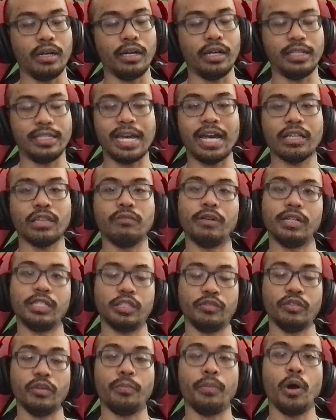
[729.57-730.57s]
attack the rest
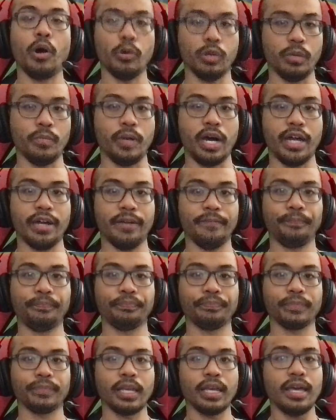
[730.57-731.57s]
of the Pokemon.
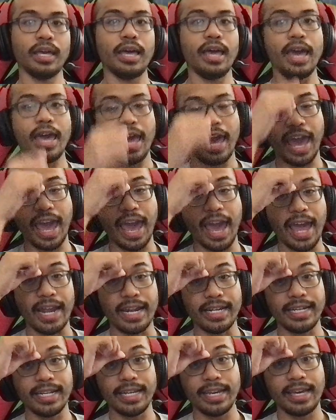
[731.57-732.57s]

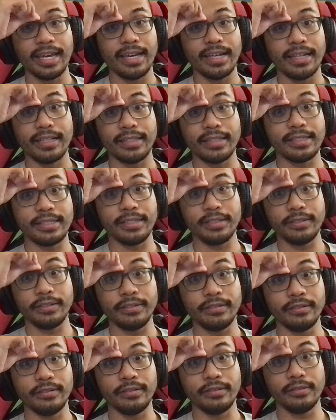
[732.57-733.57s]
And
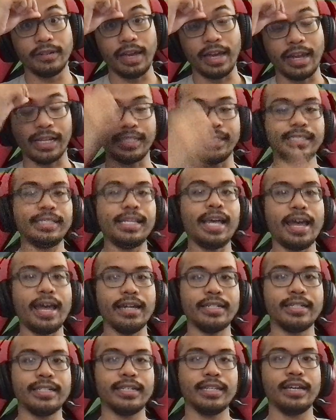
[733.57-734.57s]
to an
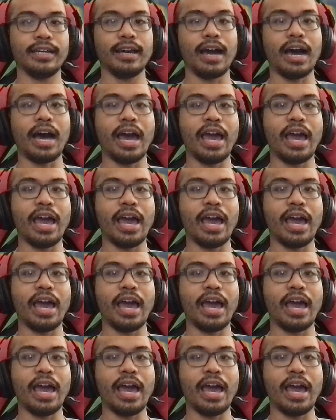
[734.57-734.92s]
extent, I